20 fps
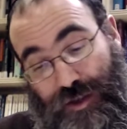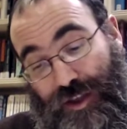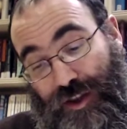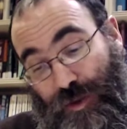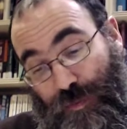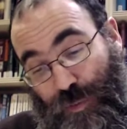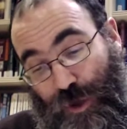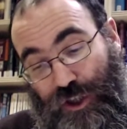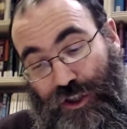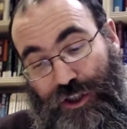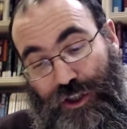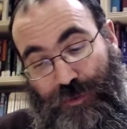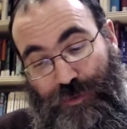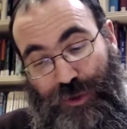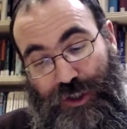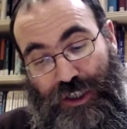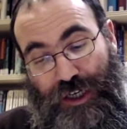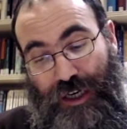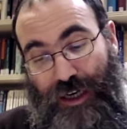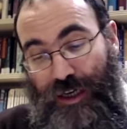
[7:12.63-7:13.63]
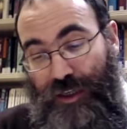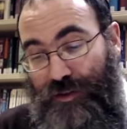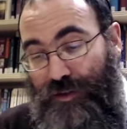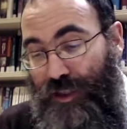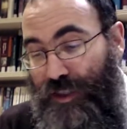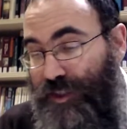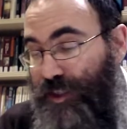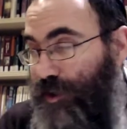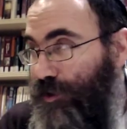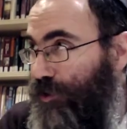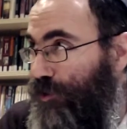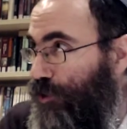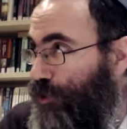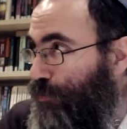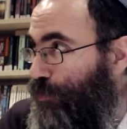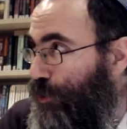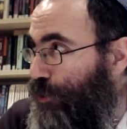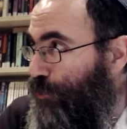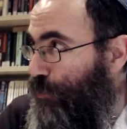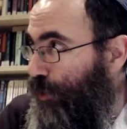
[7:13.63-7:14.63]
In the Pashta Pshat, Atzeret
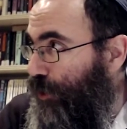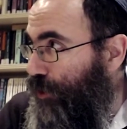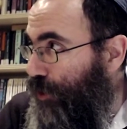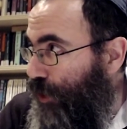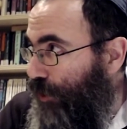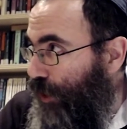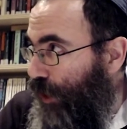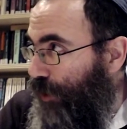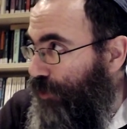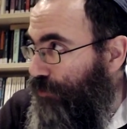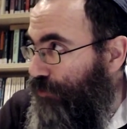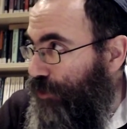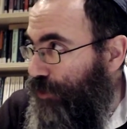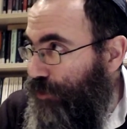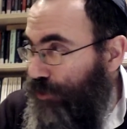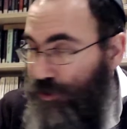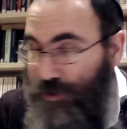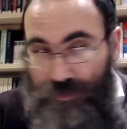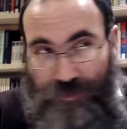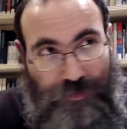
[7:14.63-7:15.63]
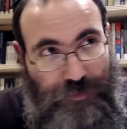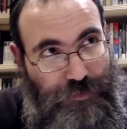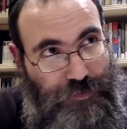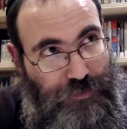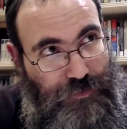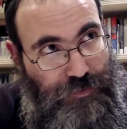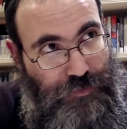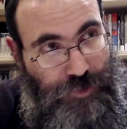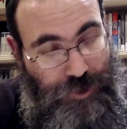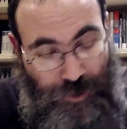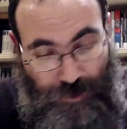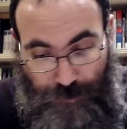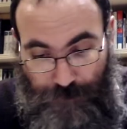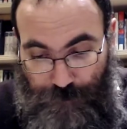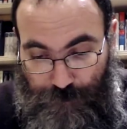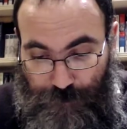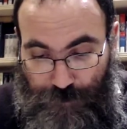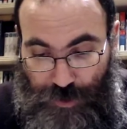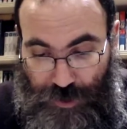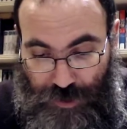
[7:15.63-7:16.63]
just means it'll be a day of gathering. Yeah,
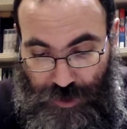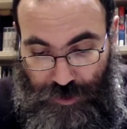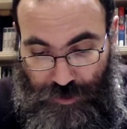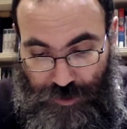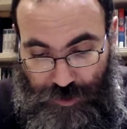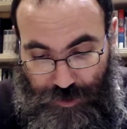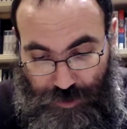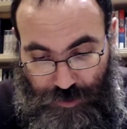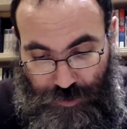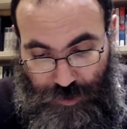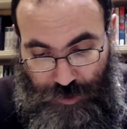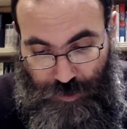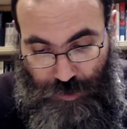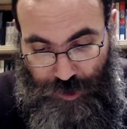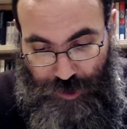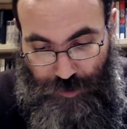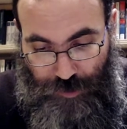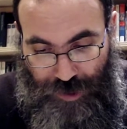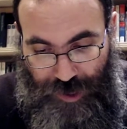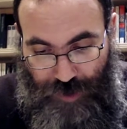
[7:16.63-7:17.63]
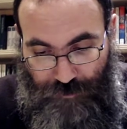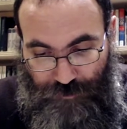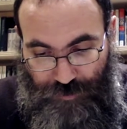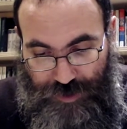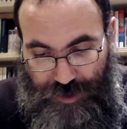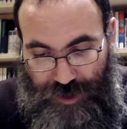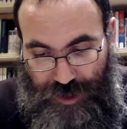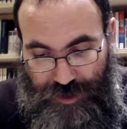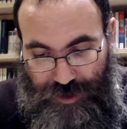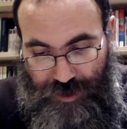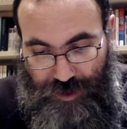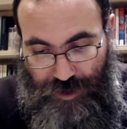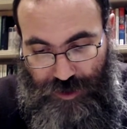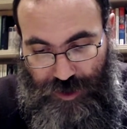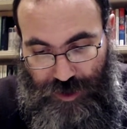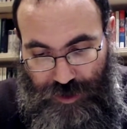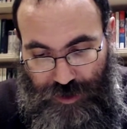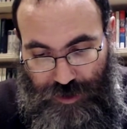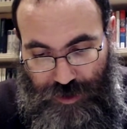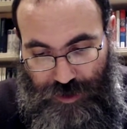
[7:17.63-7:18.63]
but here we're emphasizing
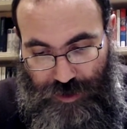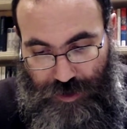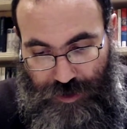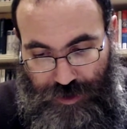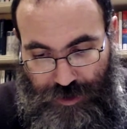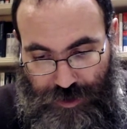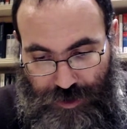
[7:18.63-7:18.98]
this